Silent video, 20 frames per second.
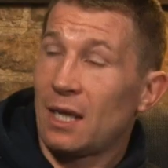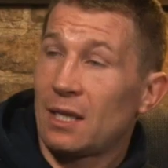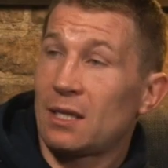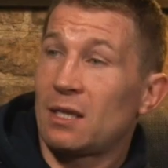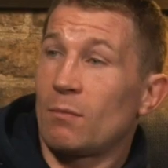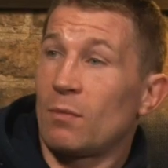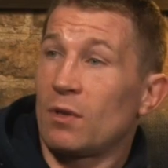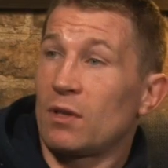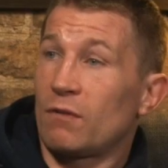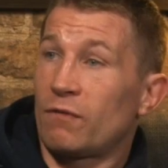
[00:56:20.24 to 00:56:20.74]
get
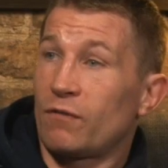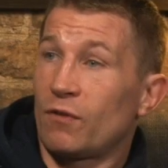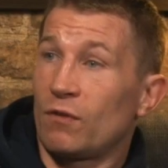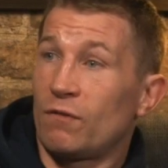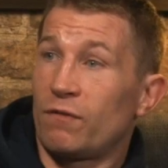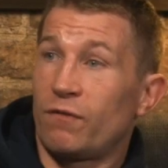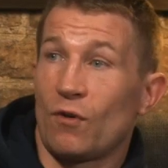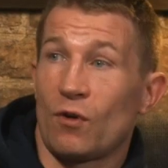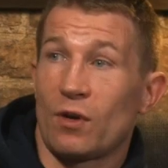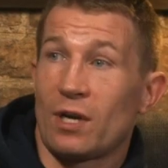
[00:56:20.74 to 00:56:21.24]
them on the
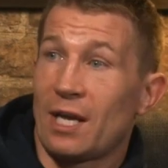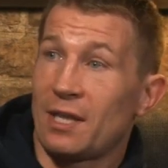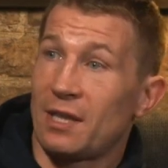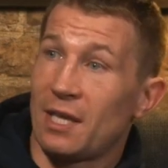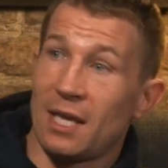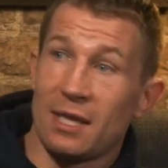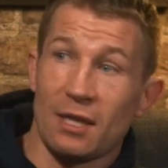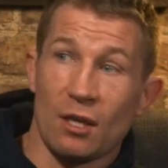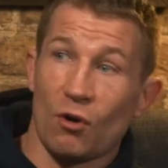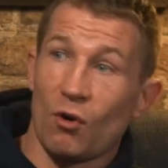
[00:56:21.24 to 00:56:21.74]
front foot, and
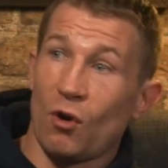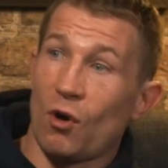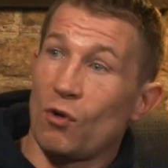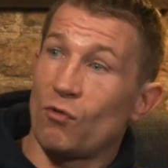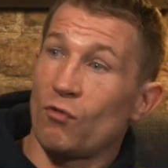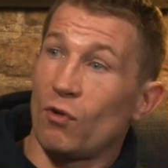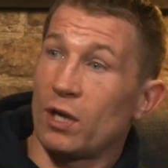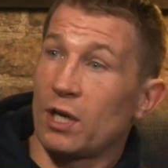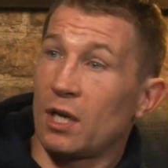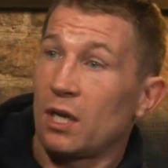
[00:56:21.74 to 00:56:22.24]
then they're all
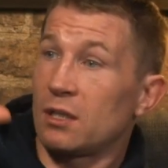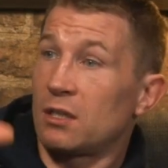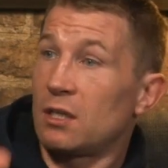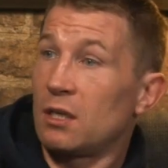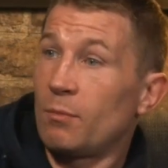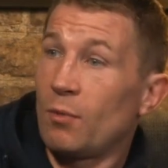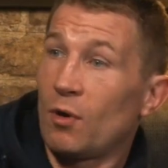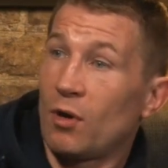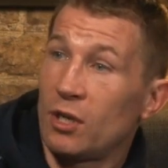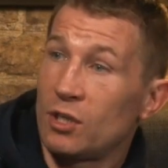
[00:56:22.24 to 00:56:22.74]
running onto
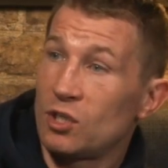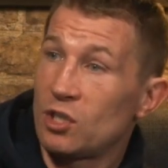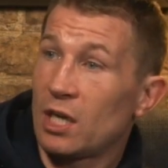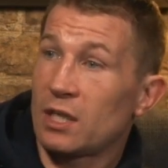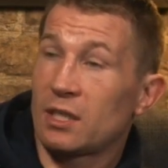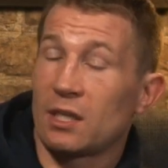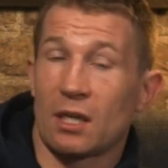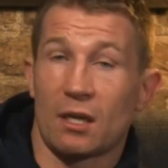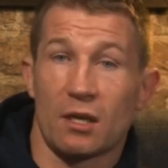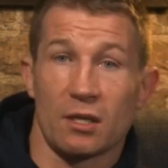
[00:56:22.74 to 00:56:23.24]
the ball,
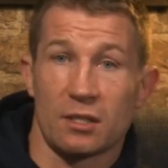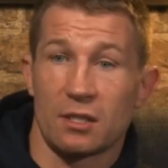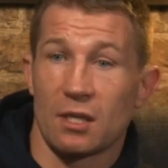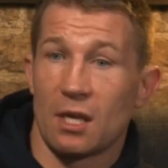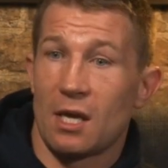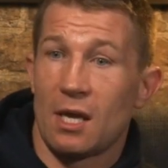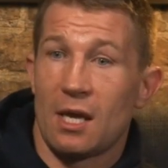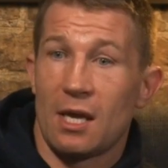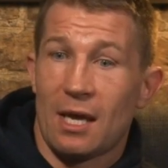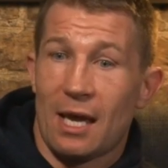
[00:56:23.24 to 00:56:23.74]
injecting, because
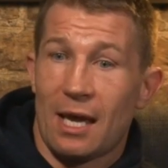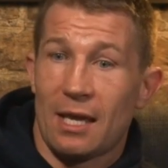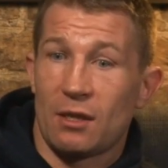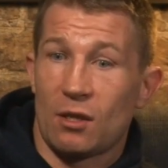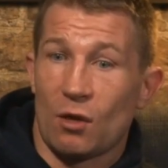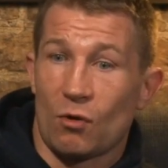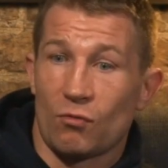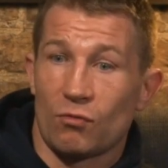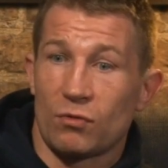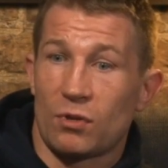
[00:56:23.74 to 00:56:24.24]

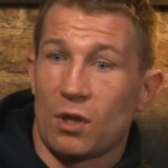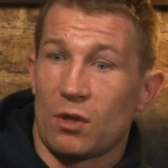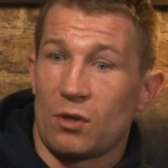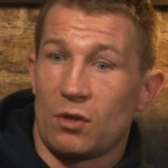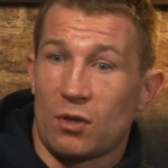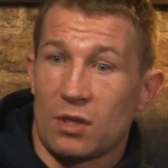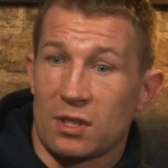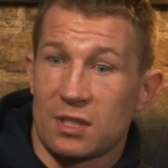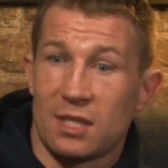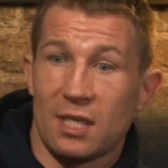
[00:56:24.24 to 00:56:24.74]
they're, they're
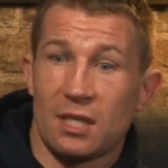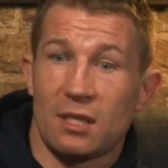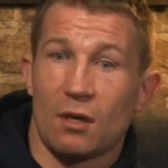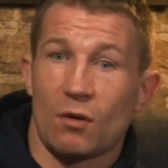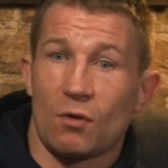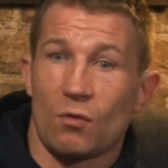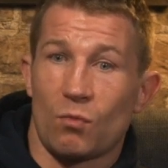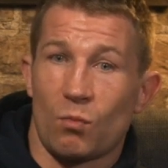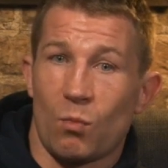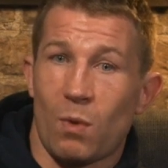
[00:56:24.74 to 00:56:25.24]
you can see
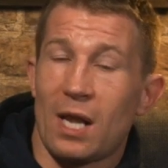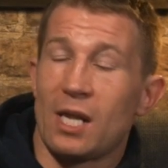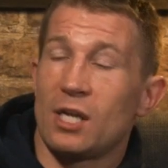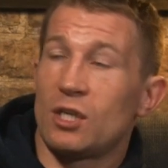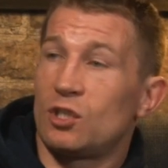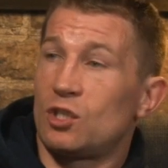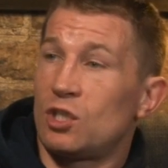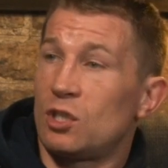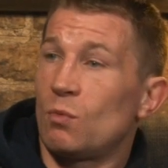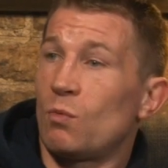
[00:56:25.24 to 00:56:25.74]
they're
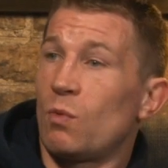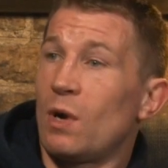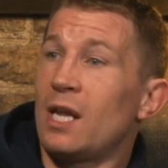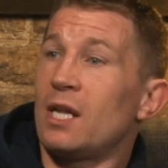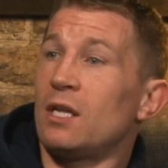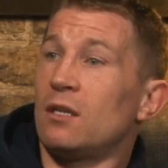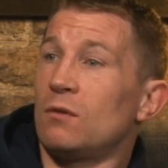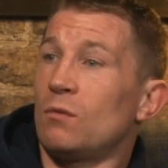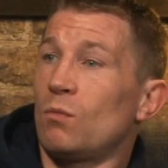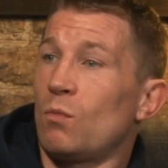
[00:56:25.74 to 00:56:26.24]
well
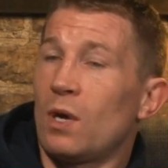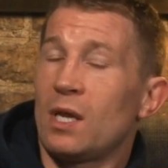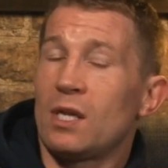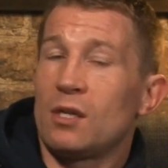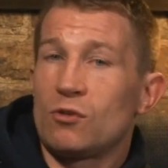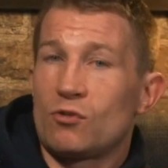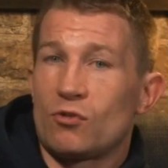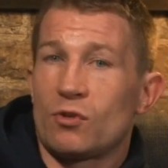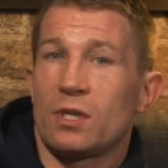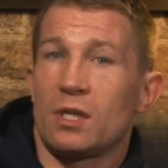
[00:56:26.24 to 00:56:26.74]
well
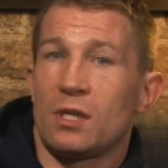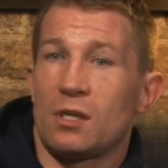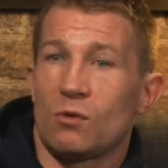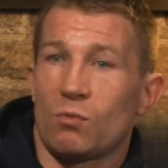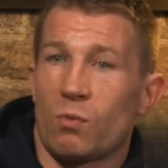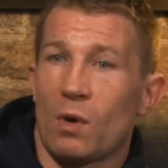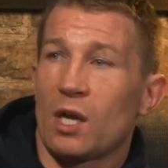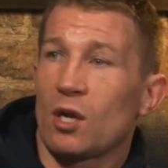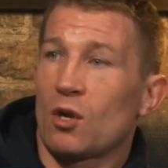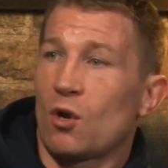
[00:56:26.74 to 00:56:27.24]
well drilled,
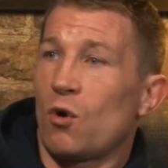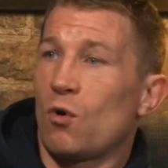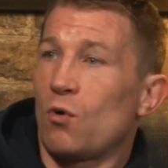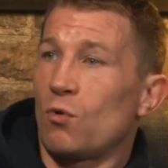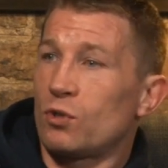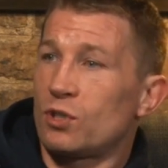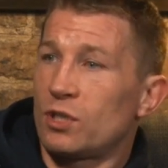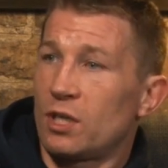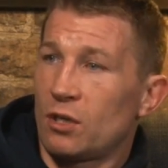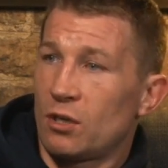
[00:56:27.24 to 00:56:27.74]
well
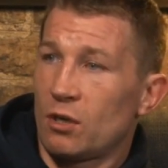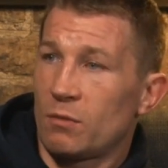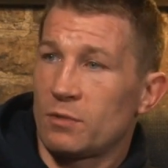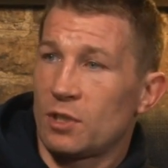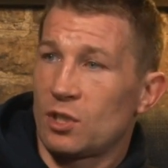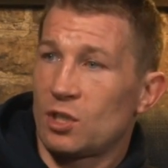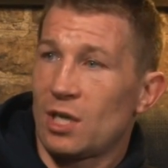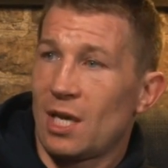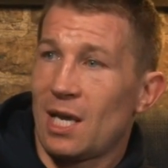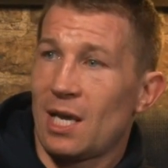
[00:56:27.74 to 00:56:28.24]
coached in terms
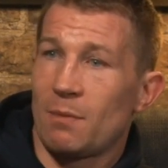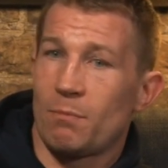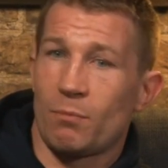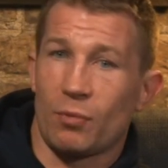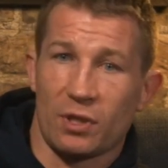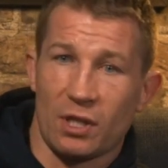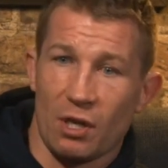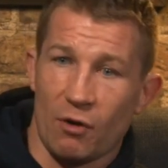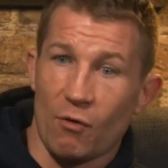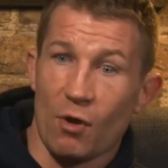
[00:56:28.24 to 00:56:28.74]
of shape,
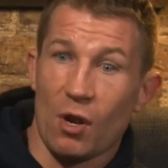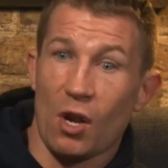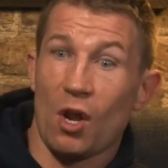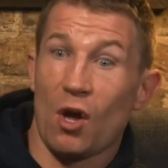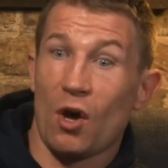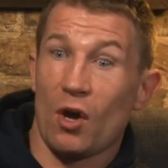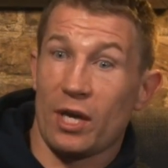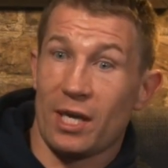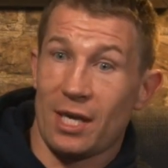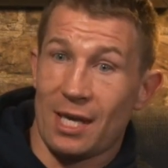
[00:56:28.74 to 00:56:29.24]
but they
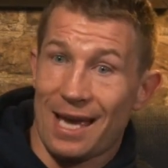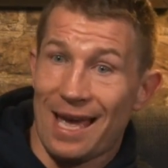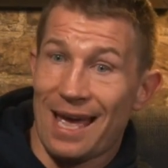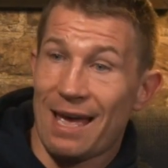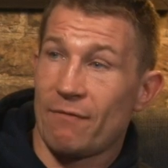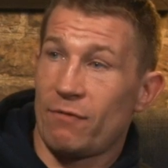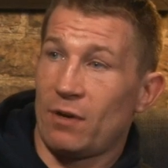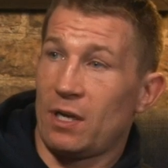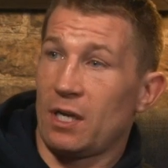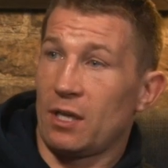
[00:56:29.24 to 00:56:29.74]
rely
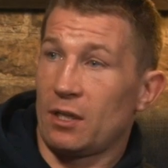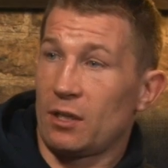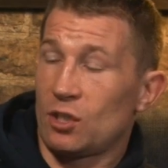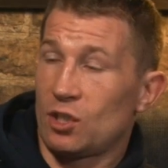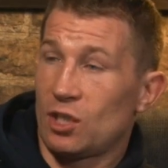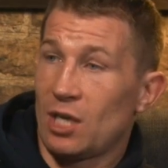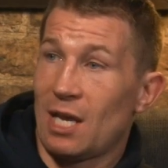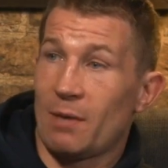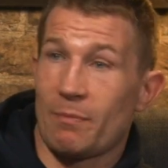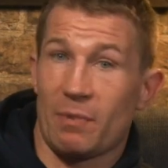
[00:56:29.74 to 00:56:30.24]
heavily on the
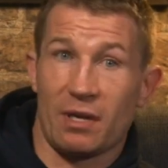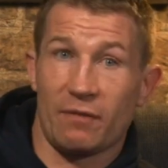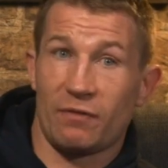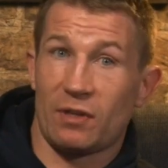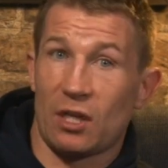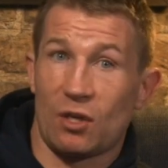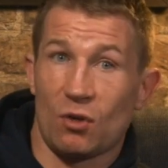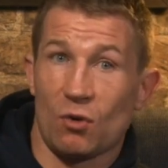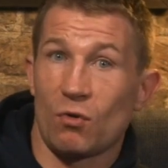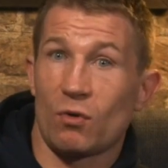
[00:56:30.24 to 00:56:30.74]
shape. And if
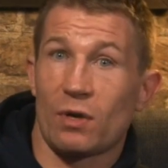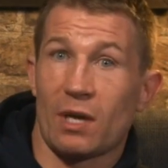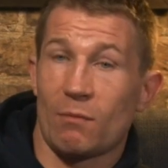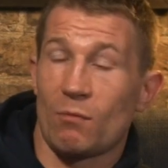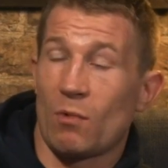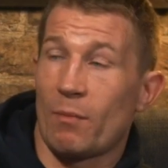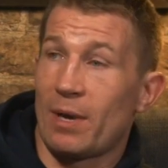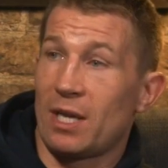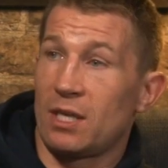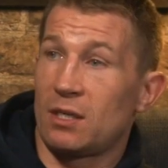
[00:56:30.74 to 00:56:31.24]
they don't get
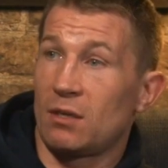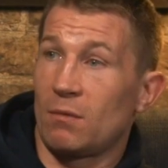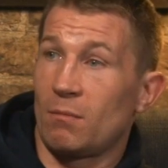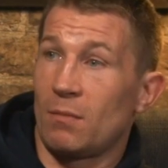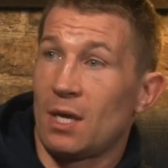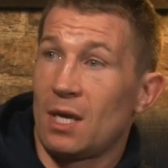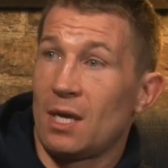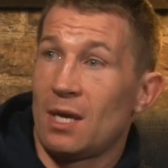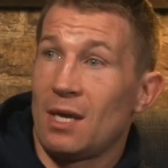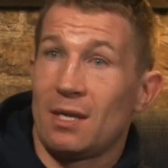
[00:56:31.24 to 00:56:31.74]
momentum,
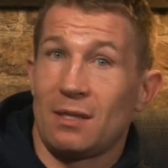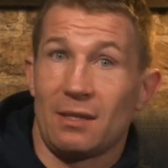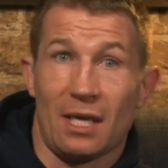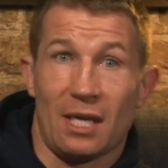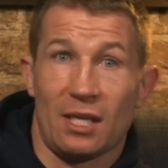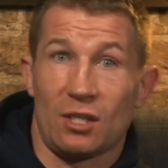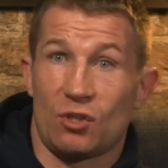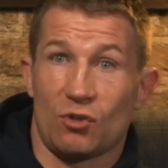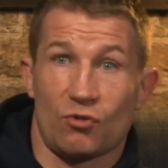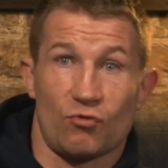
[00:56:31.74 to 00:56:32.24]

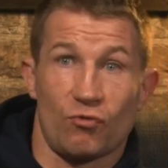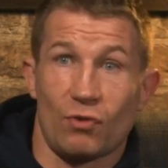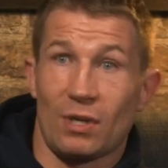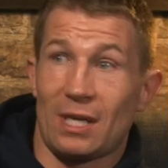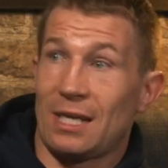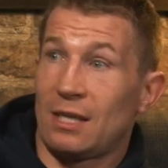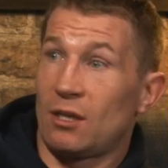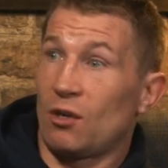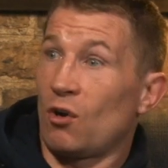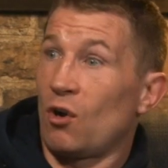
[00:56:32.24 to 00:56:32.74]
then it's just
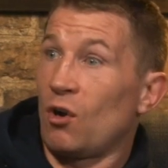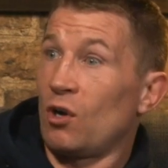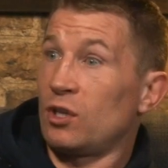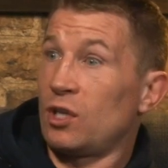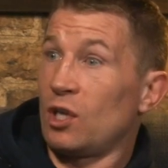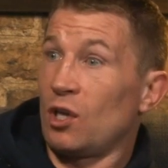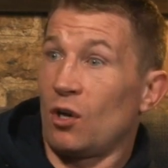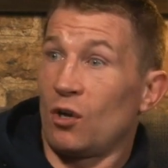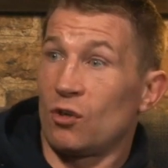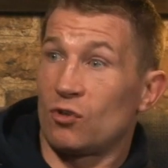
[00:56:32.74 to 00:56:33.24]
really they're all
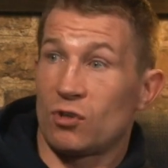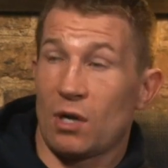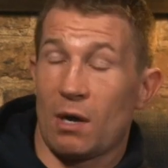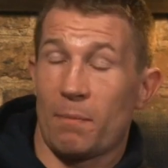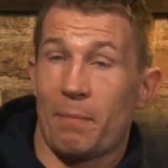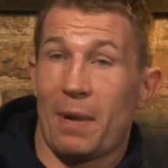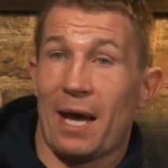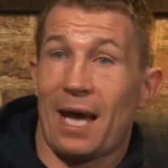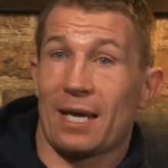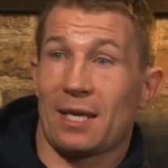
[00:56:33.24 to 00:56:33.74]
they all
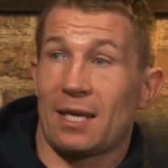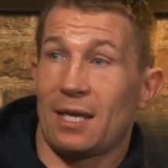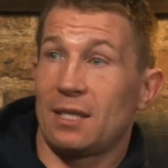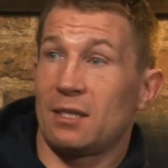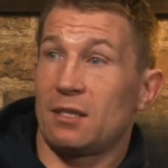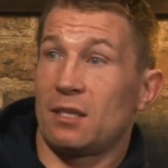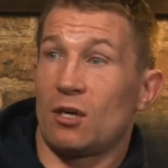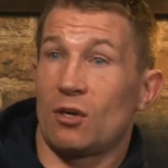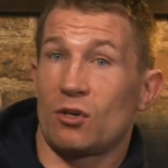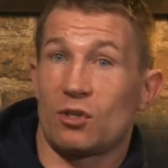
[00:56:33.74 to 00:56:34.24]
drop back
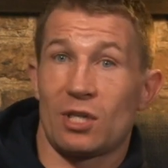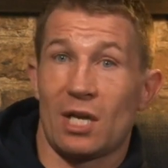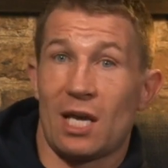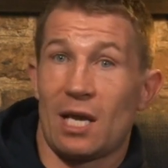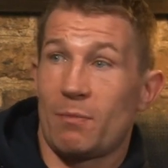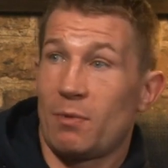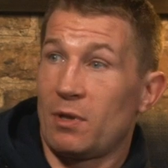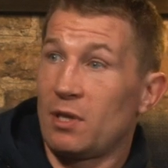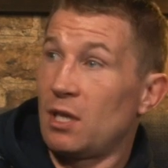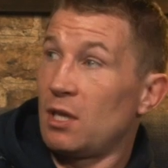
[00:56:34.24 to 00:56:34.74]
into their
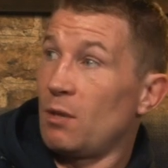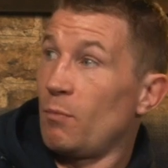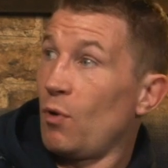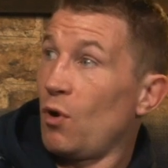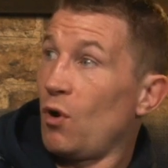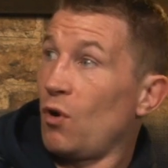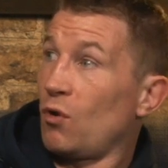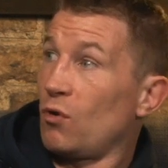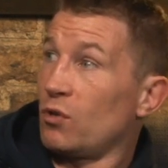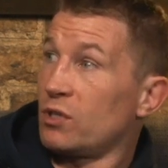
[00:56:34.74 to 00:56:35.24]
shape, and then the
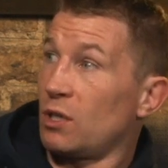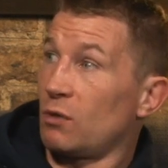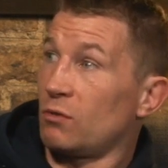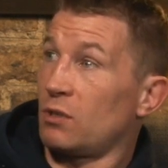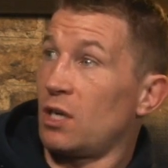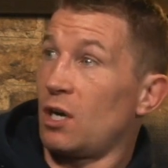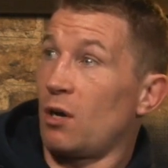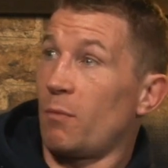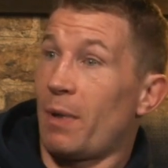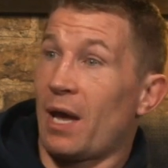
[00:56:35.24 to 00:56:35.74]
ball goes out
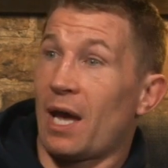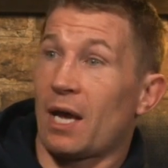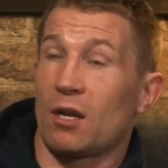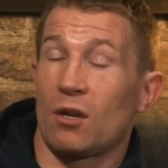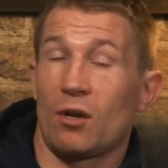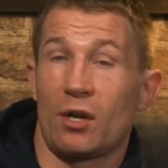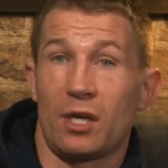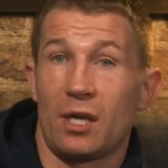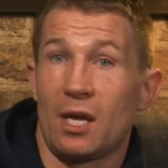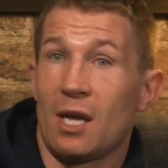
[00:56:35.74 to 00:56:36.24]
to their back
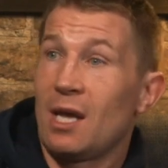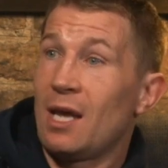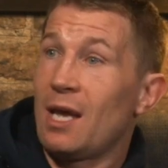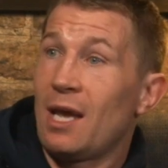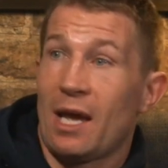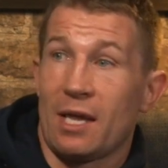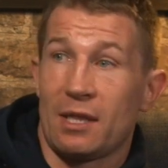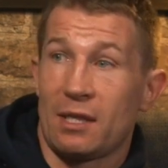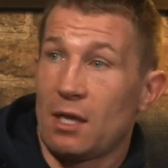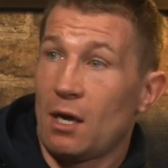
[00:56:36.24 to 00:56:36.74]
line,
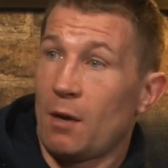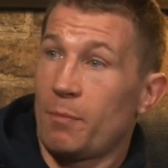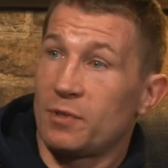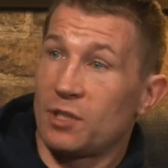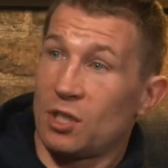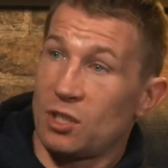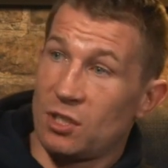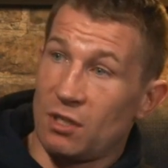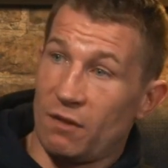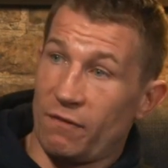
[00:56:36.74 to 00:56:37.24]
and the
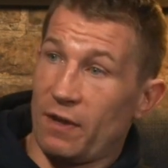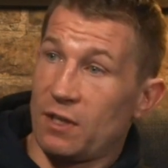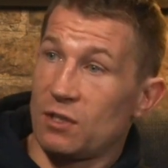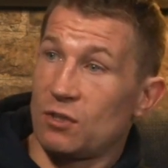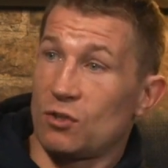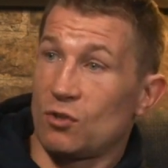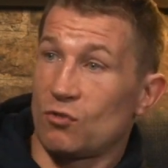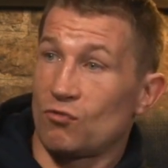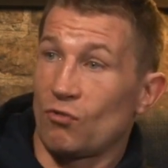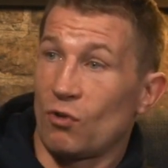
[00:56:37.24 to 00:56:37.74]
opposition
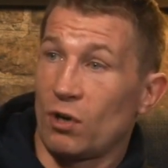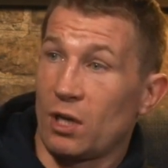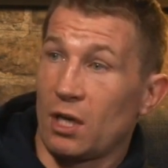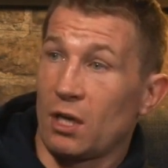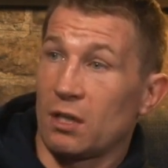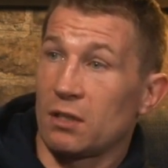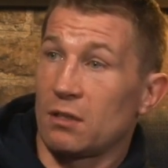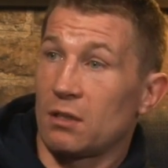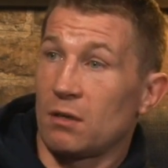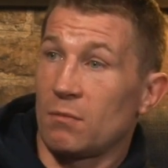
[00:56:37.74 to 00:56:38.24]
defense is just running
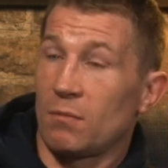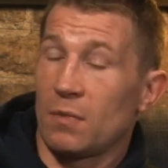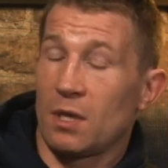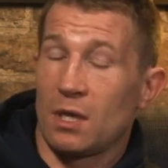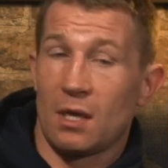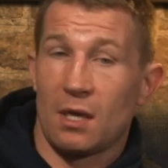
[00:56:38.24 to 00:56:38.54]
onto them.